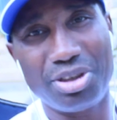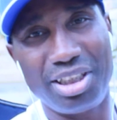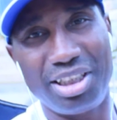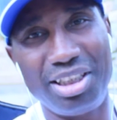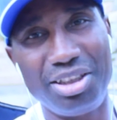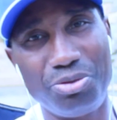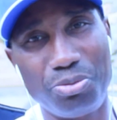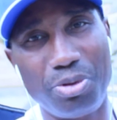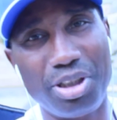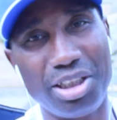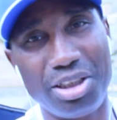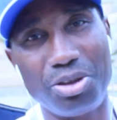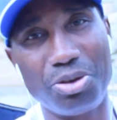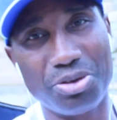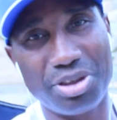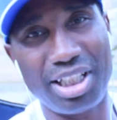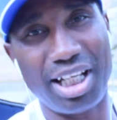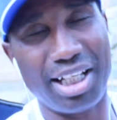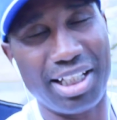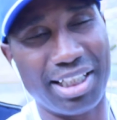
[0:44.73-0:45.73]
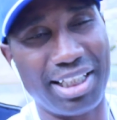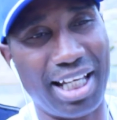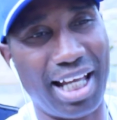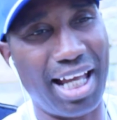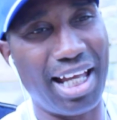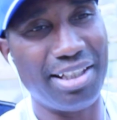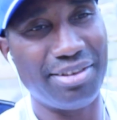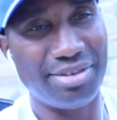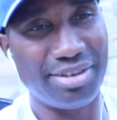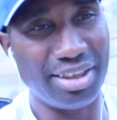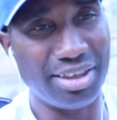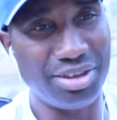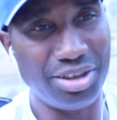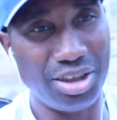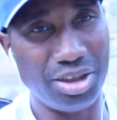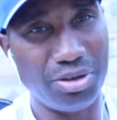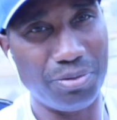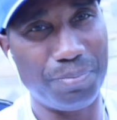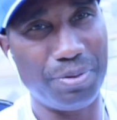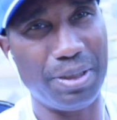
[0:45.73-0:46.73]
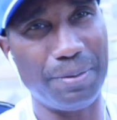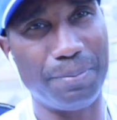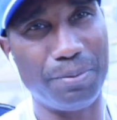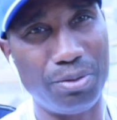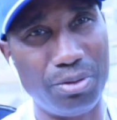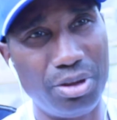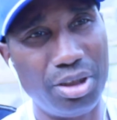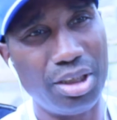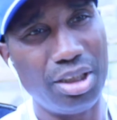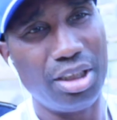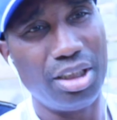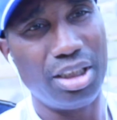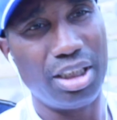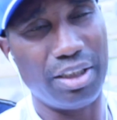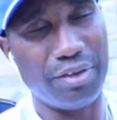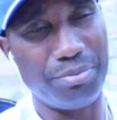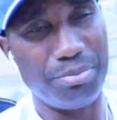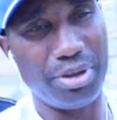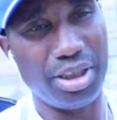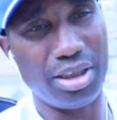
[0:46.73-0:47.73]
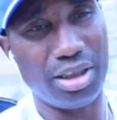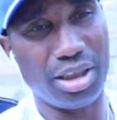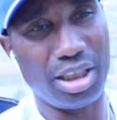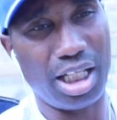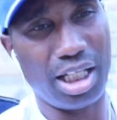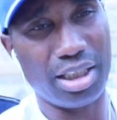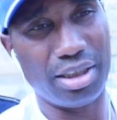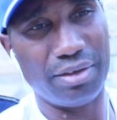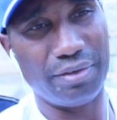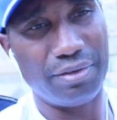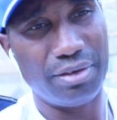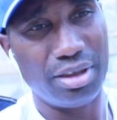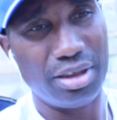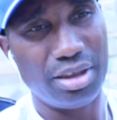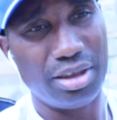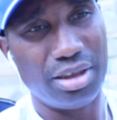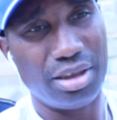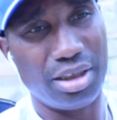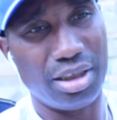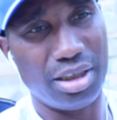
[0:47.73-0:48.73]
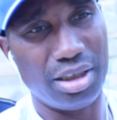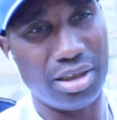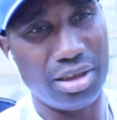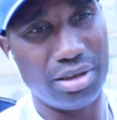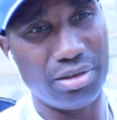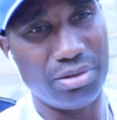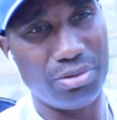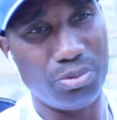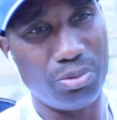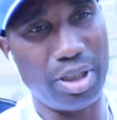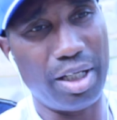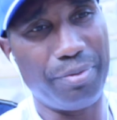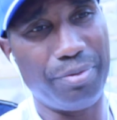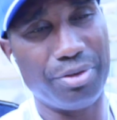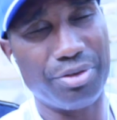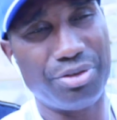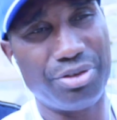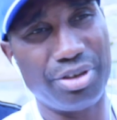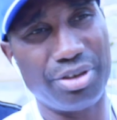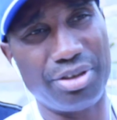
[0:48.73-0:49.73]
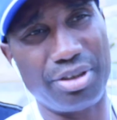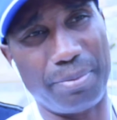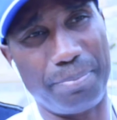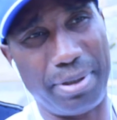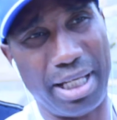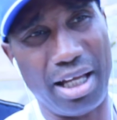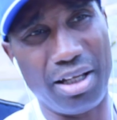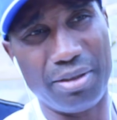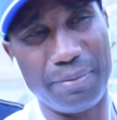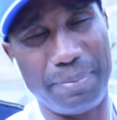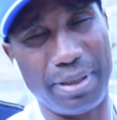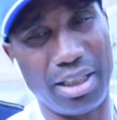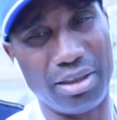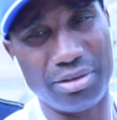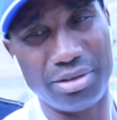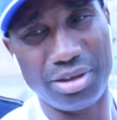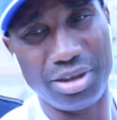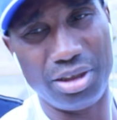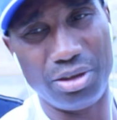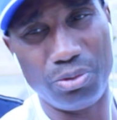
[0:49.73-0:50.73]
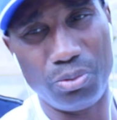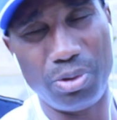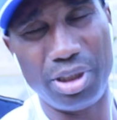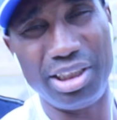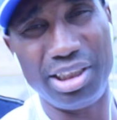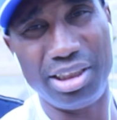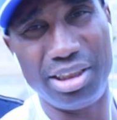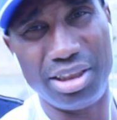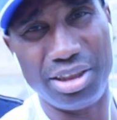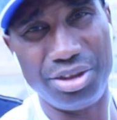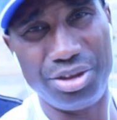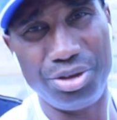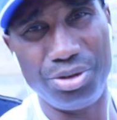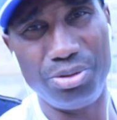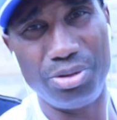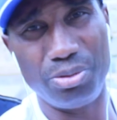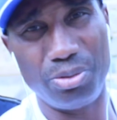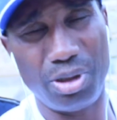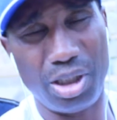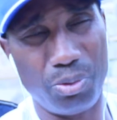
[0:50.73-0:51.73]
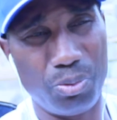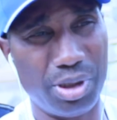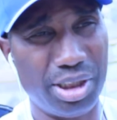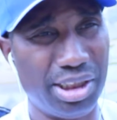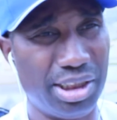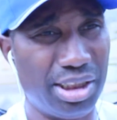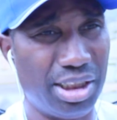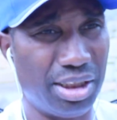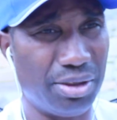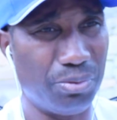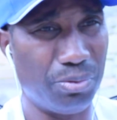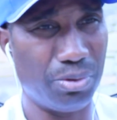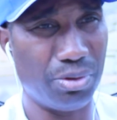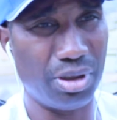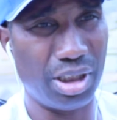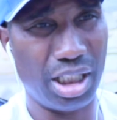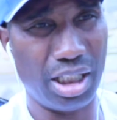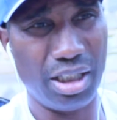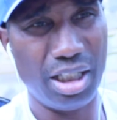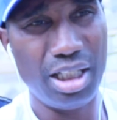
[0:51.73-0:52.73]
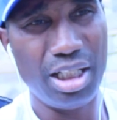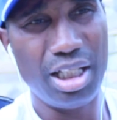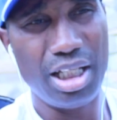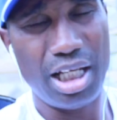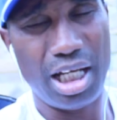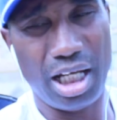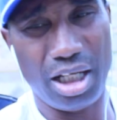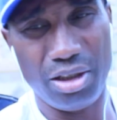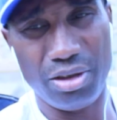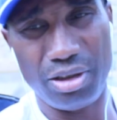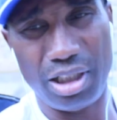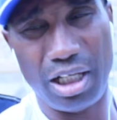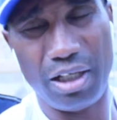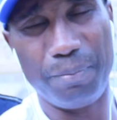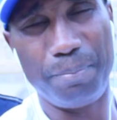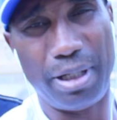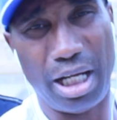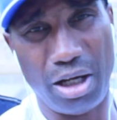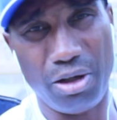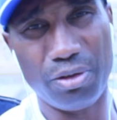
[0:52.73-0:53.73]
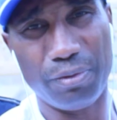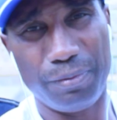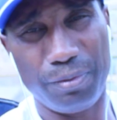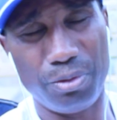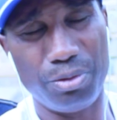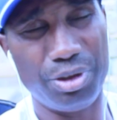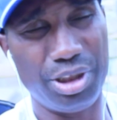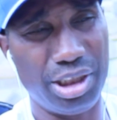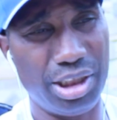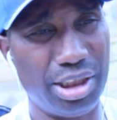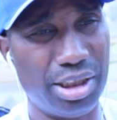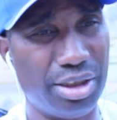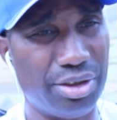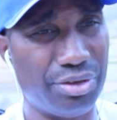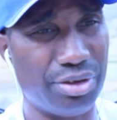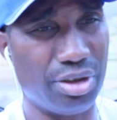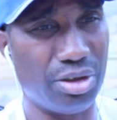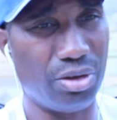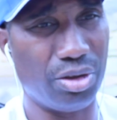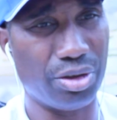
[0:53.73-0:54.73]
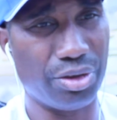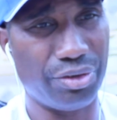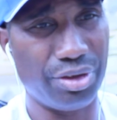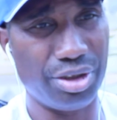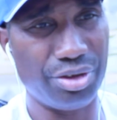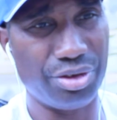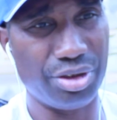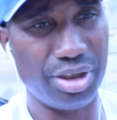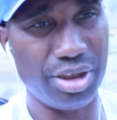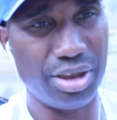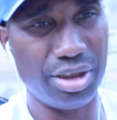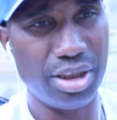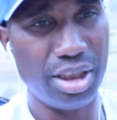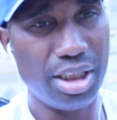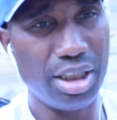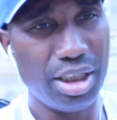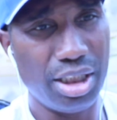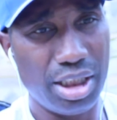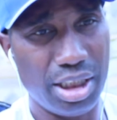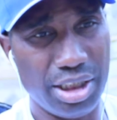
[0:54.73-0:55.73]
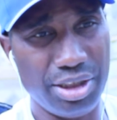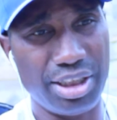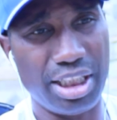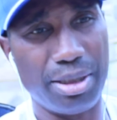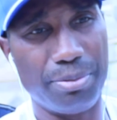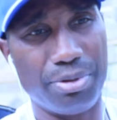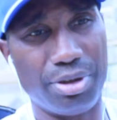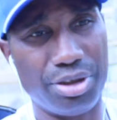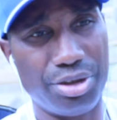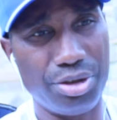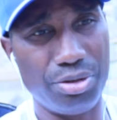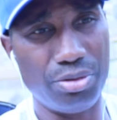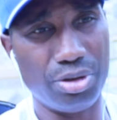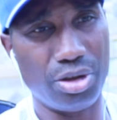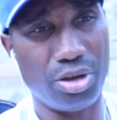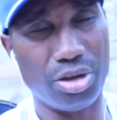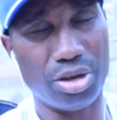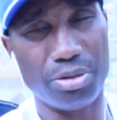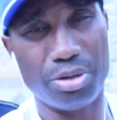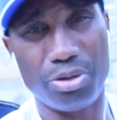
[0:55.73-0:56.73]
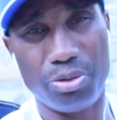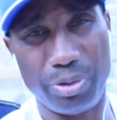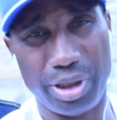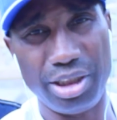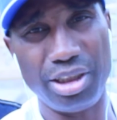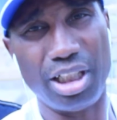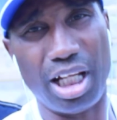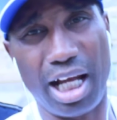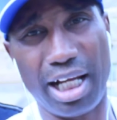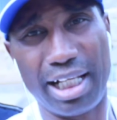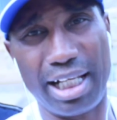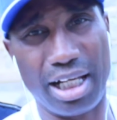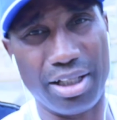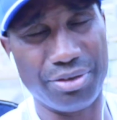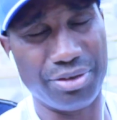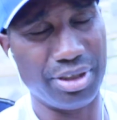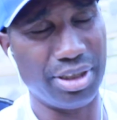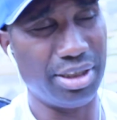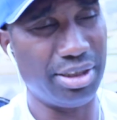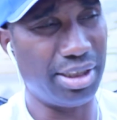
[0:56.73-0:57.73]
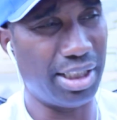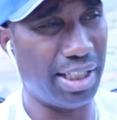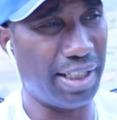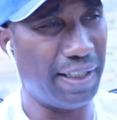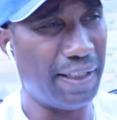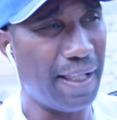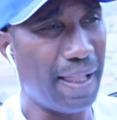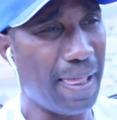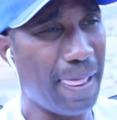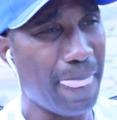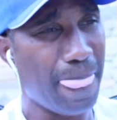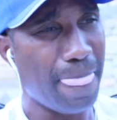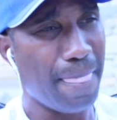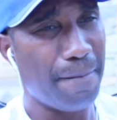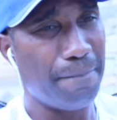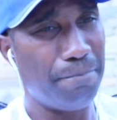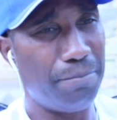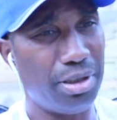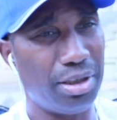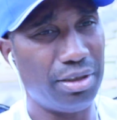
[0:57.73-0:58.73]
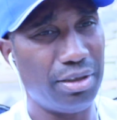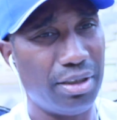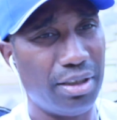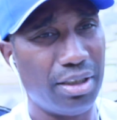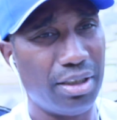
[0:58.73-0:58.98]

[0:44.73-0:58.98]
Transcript: He's one of those kind of guys that you know people have made a lot of uh, references about about you know what he can do and what he can, how, how how powerful he is and all the things that he he's able to do and all the great knockouts that he's had, but